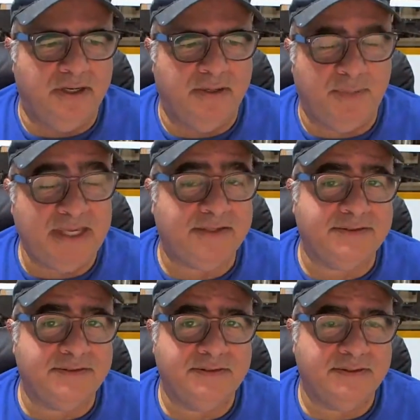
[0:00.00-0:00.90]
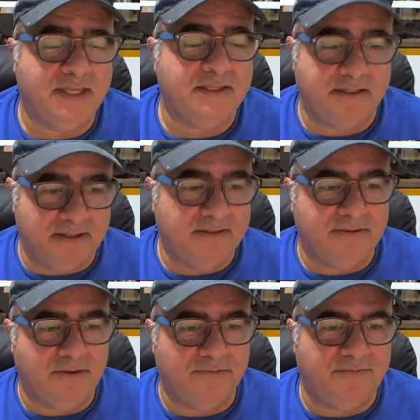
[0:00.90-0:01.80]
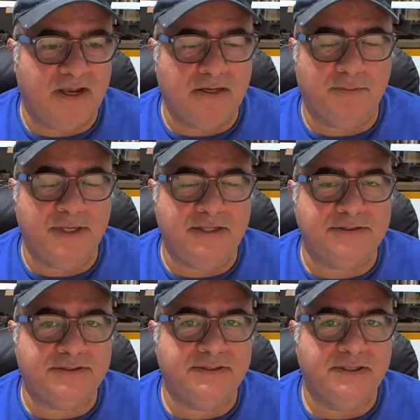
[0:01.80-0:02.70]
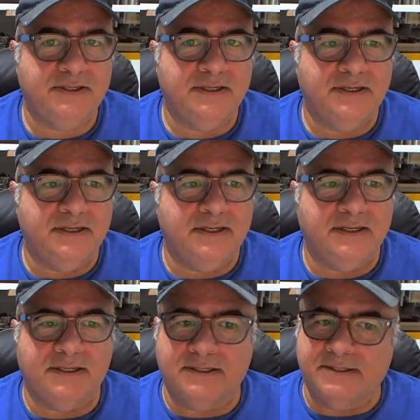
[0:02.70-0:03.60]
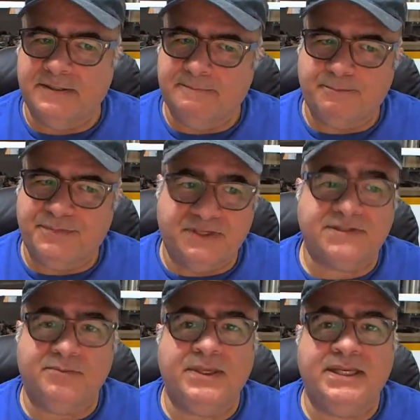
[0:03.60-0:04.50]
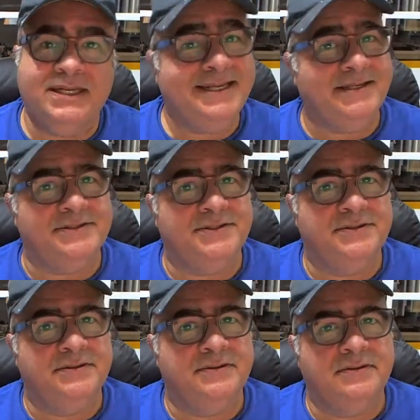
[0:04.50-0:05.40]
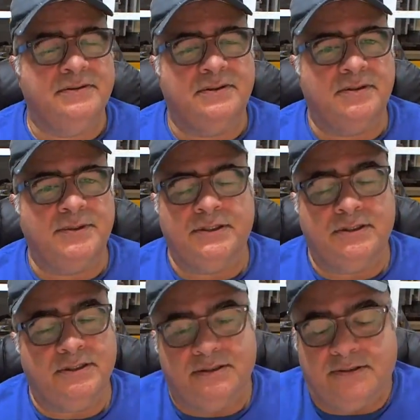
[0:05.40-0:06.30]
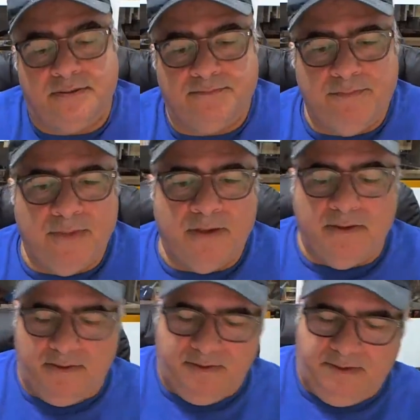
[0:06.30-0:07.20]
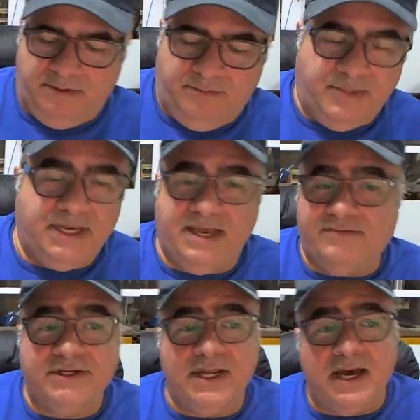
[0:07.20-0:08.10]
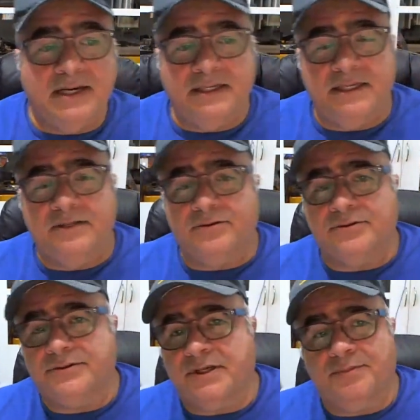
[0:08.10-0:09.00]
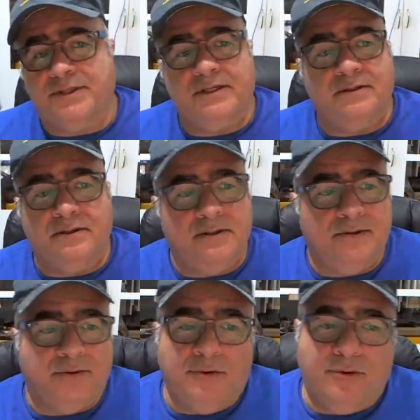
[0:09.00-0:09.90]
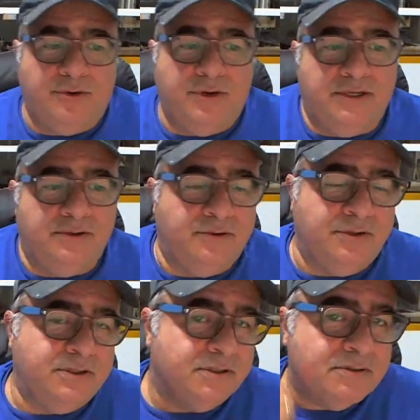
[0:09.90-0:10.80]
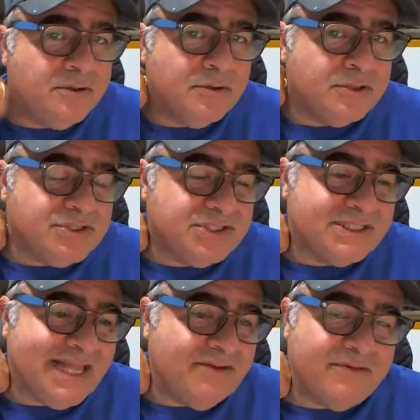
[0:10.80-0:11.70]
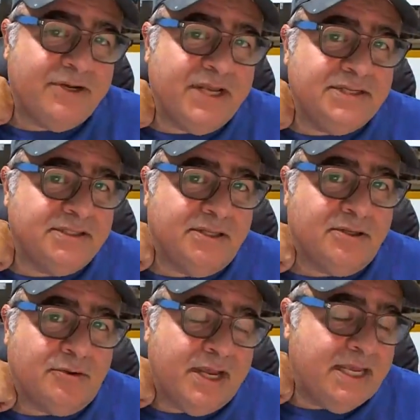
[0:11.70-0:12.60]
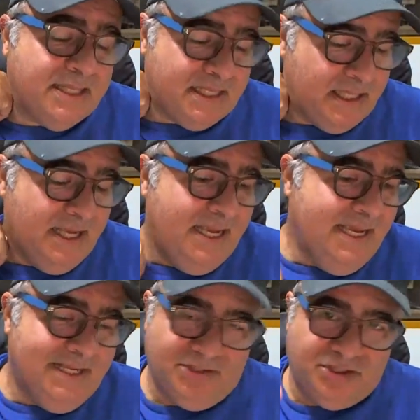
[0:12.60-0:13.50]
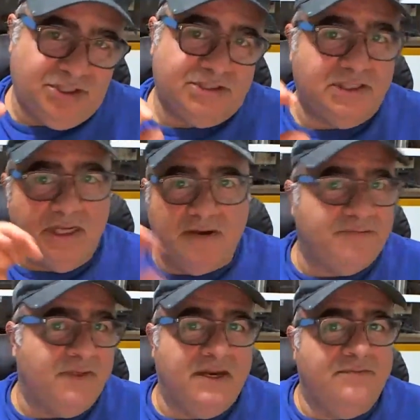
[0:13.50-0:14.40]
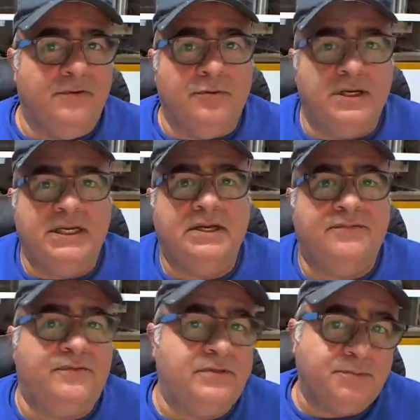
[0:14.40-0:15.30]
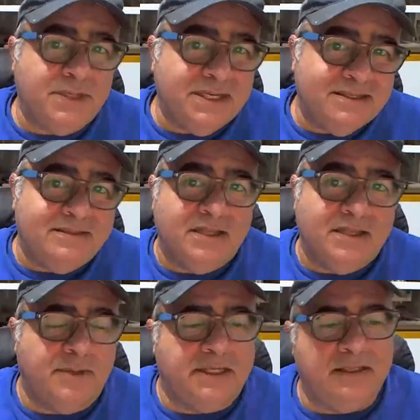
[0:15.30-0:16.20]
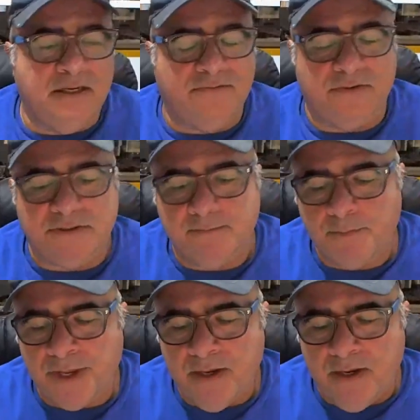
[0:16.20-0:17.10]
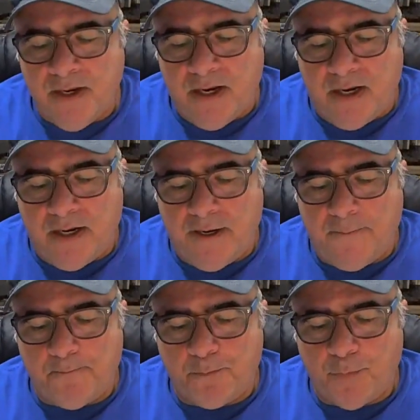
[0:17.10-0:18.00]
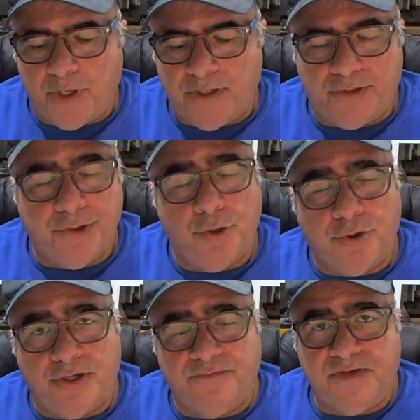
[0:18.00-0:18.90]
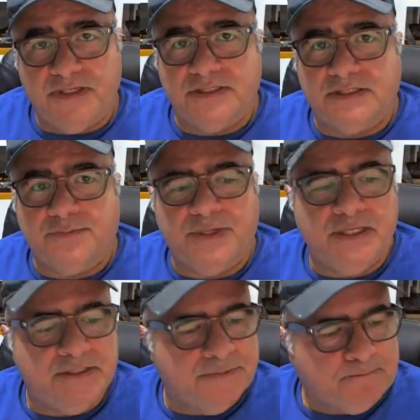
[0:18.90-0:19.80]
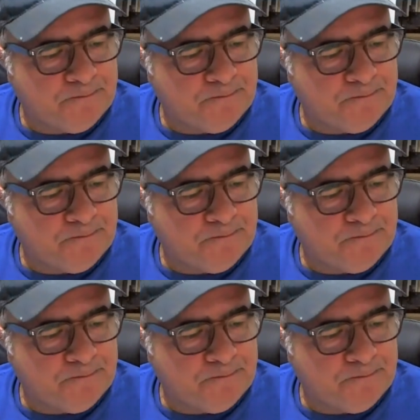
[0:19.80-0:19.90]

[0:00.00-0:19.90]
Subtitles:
piece, to your final piece, doesn't mean it is. I mean, might have a knot in it or something, or a slight variation on the grain that is just enough that if you're running it at full speed, it'll make the difference. Another note on feeds and speeds.